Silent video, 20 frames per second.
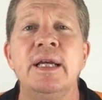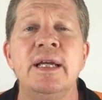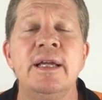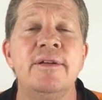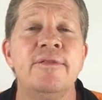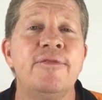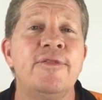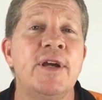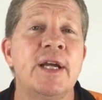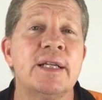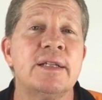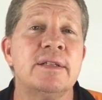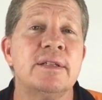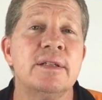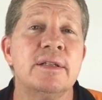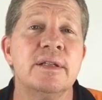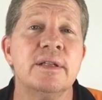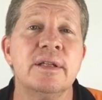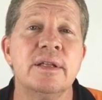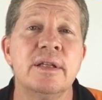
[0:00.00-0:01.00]
In fact,
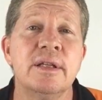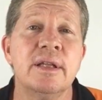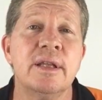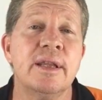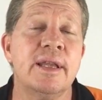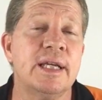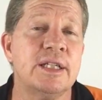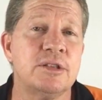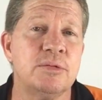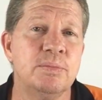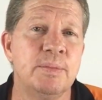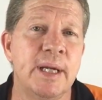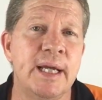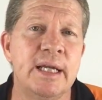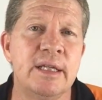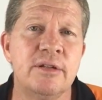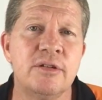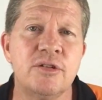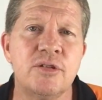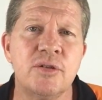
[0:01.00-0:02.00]
that's
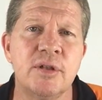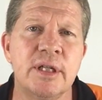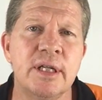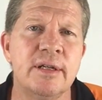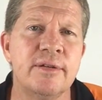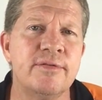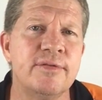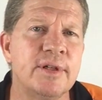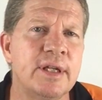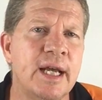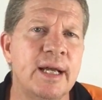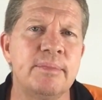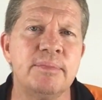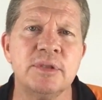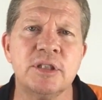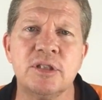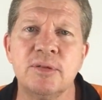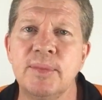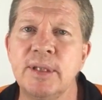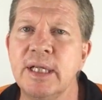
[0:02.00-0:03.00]
mandatory if it
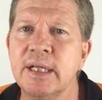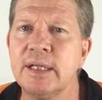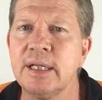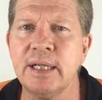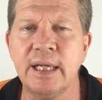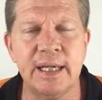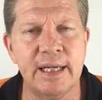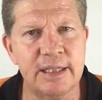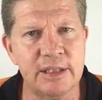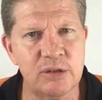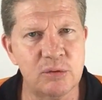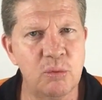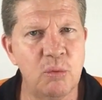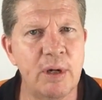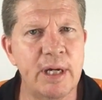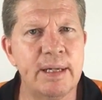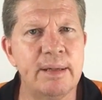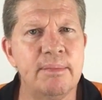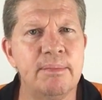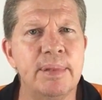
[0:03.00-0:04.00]
happens to be a Class
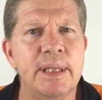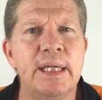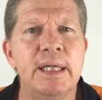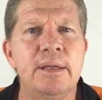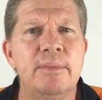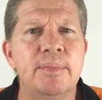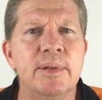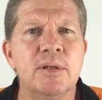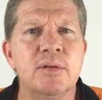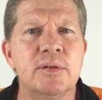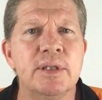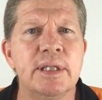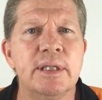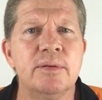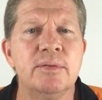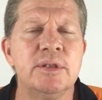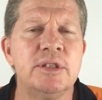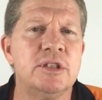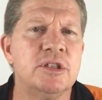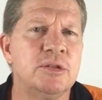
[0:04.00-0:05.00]
1B building,
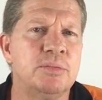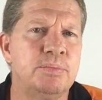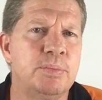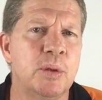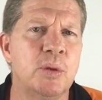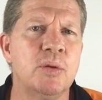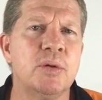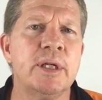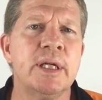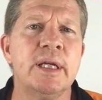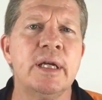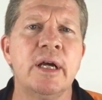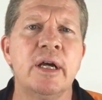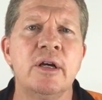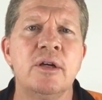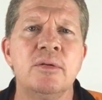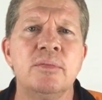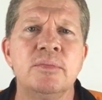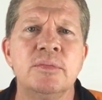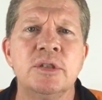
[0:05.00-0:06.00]
which is boarding
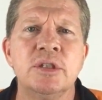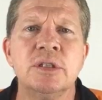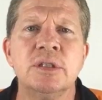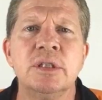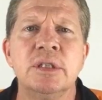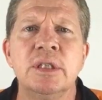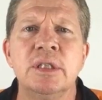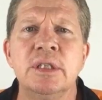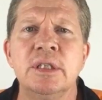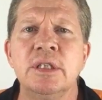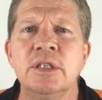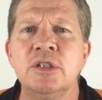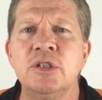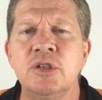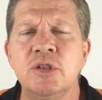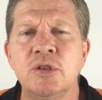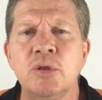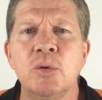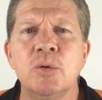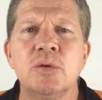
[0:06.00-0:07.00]
homes,
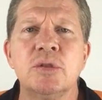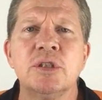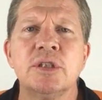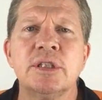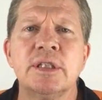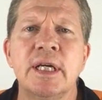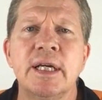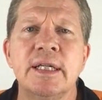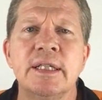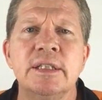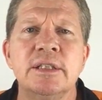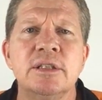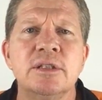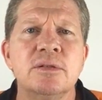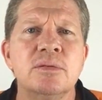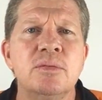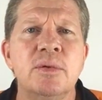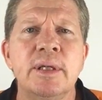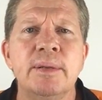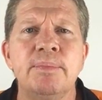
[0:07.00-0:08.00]
short
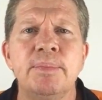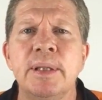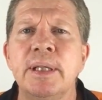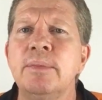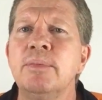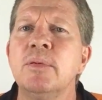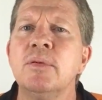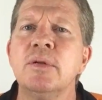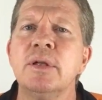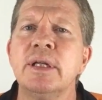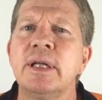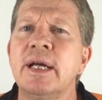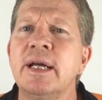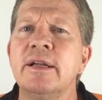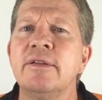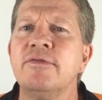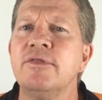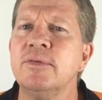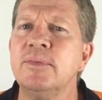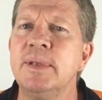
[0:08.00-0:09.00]
stays, where people that
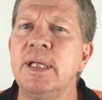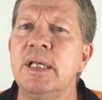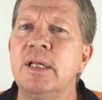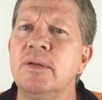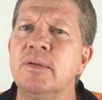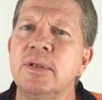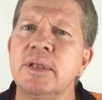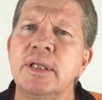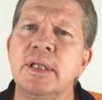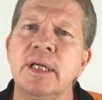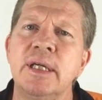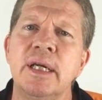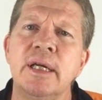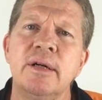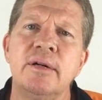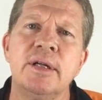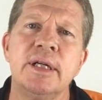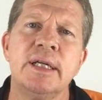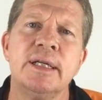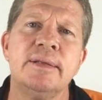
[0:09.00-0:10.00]
aren't familiar with the
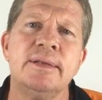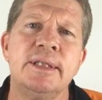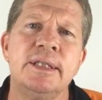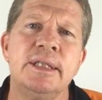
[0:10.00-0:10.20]
area